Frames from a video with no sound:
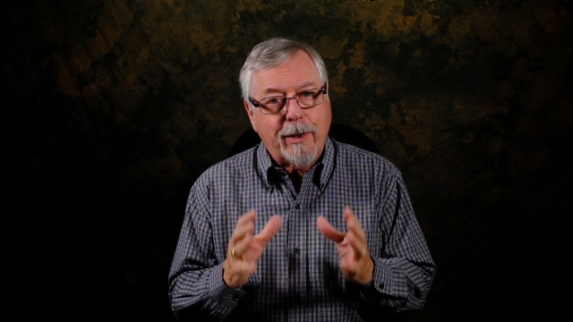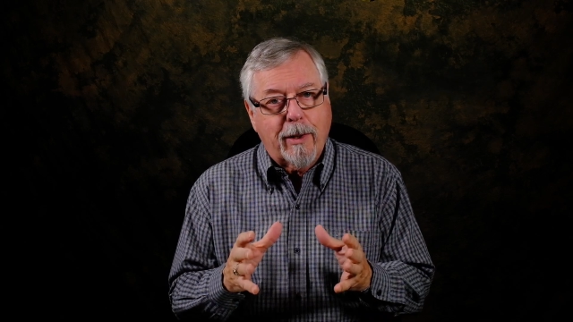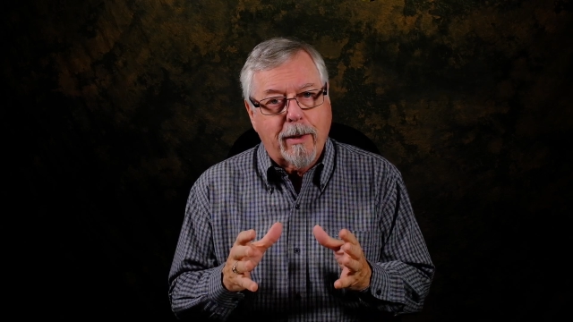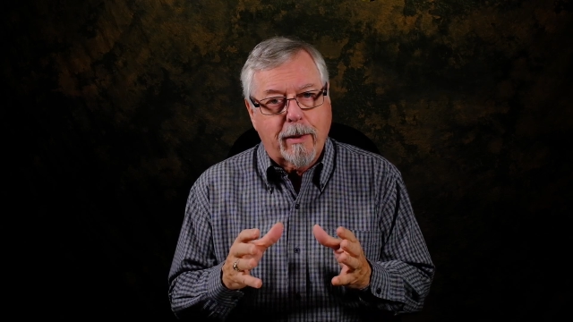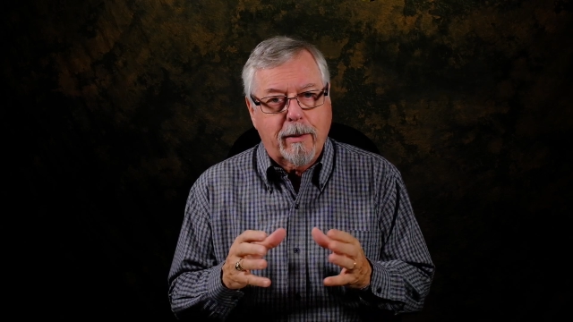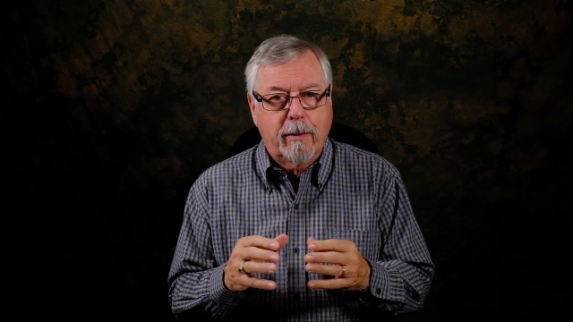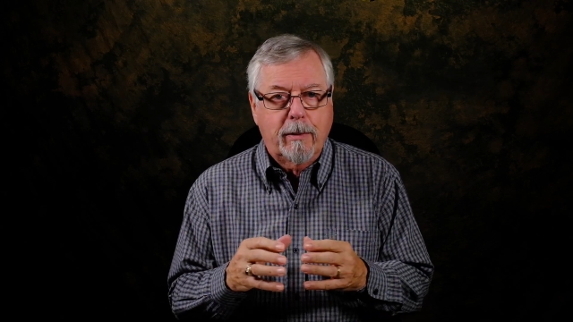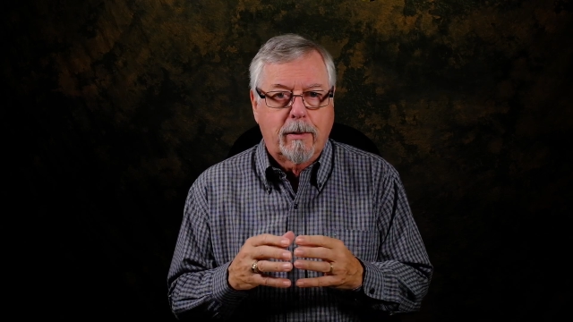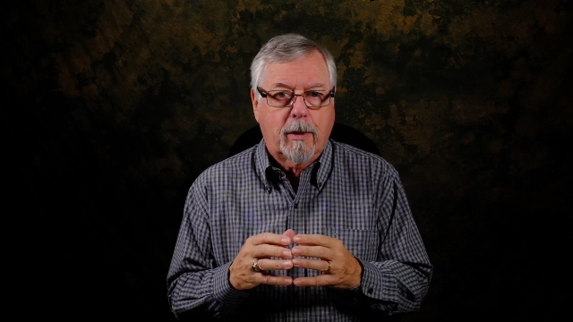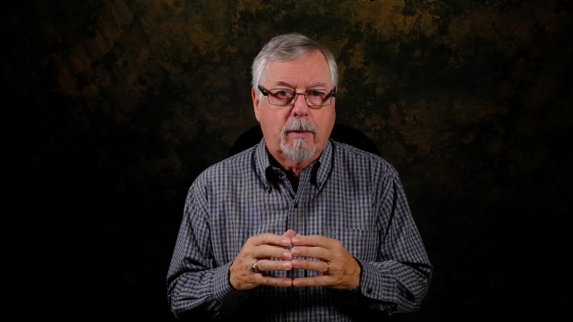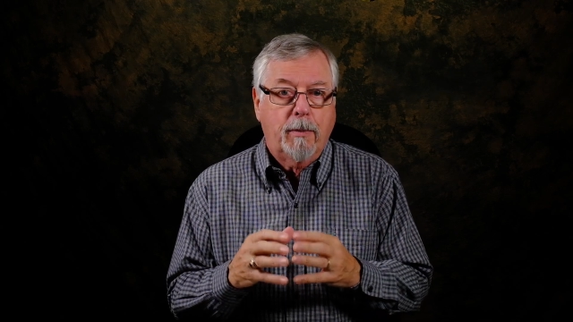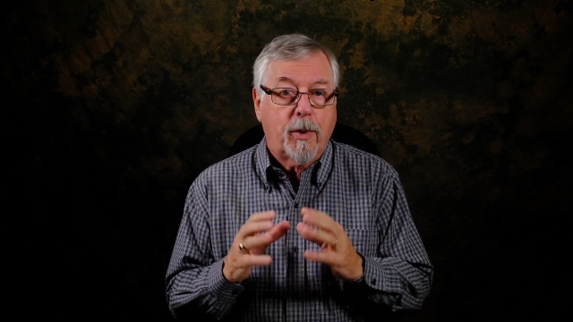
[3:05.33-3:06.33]
dark
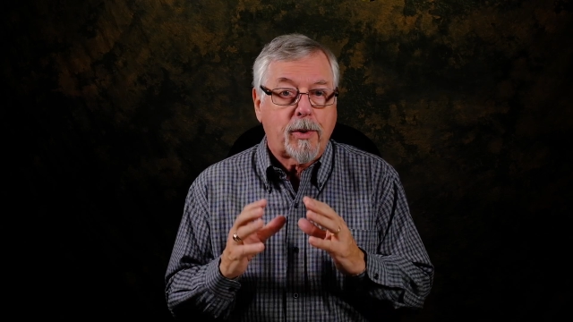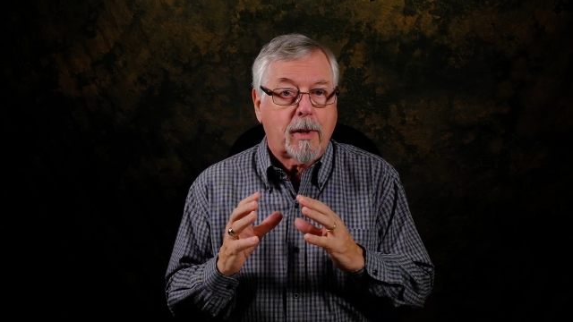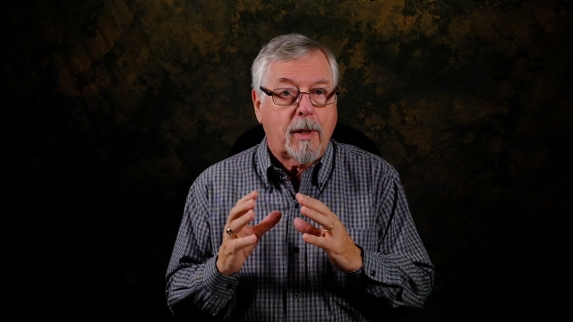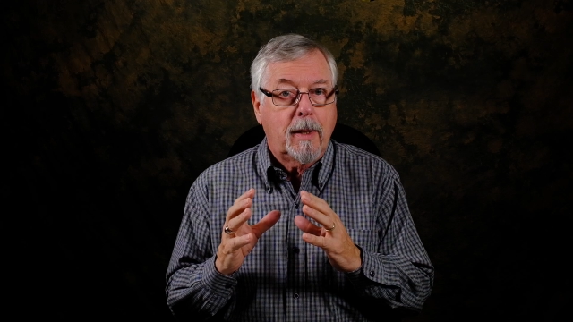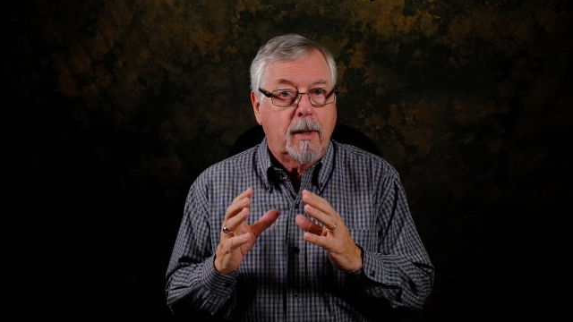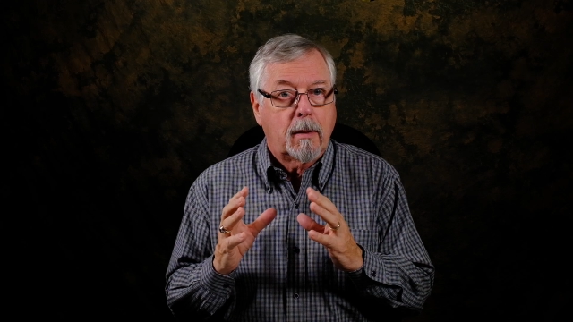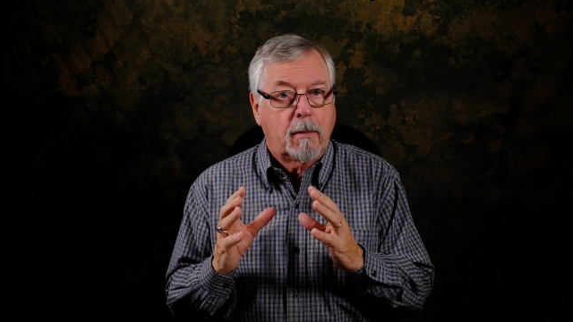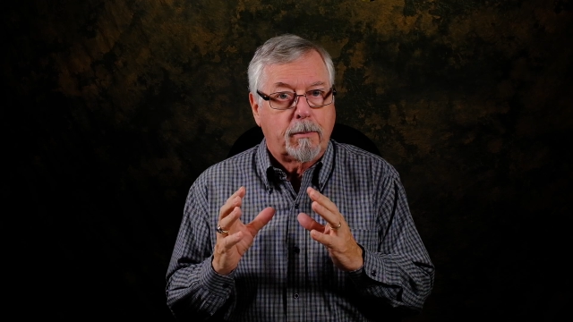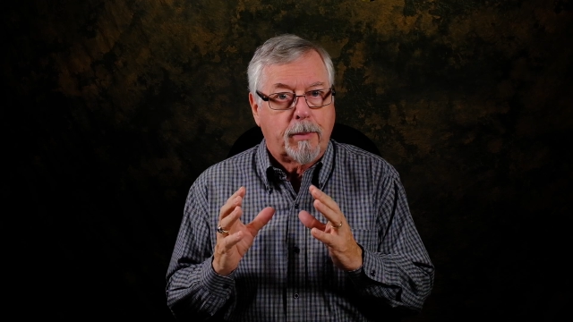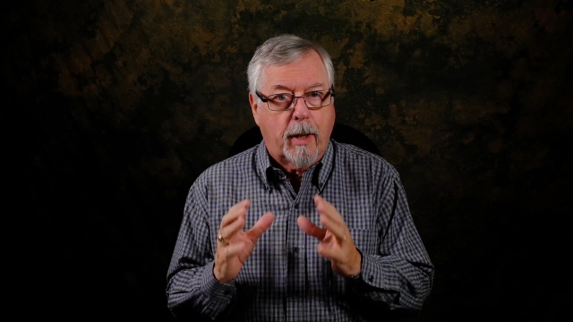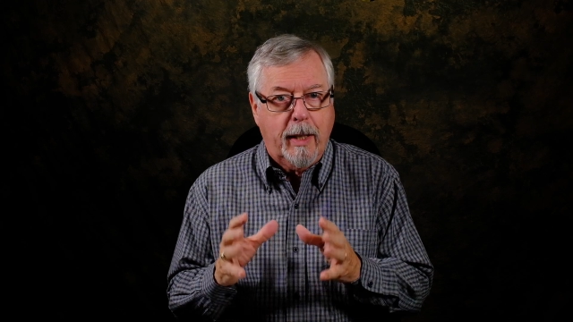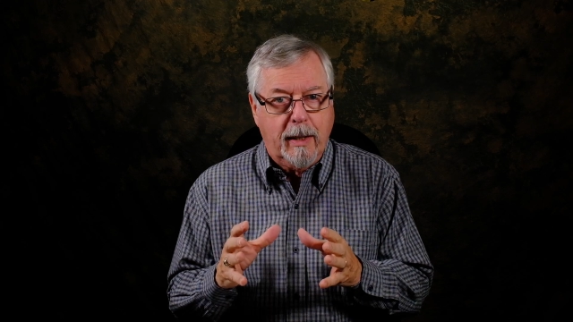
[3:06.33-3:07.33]
or mostly
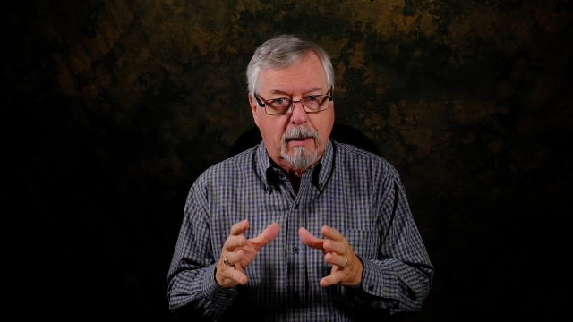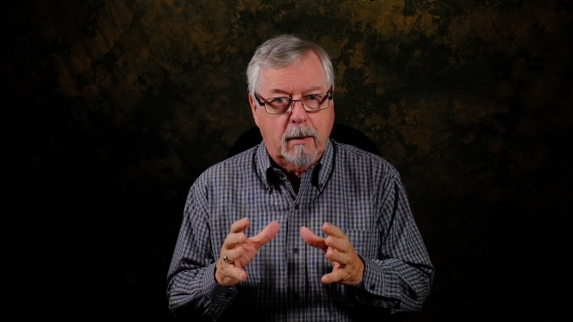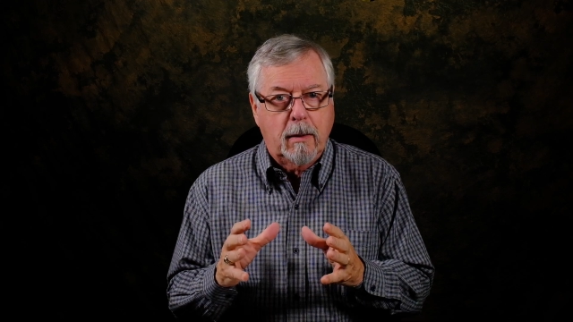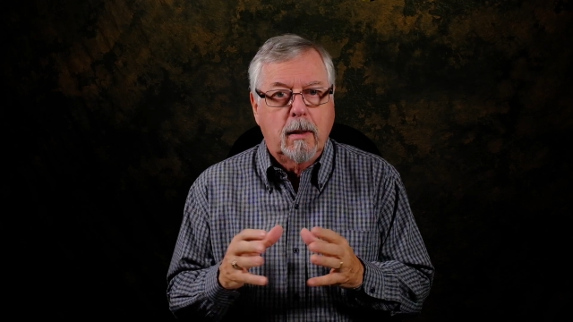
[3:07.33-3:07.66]
bright?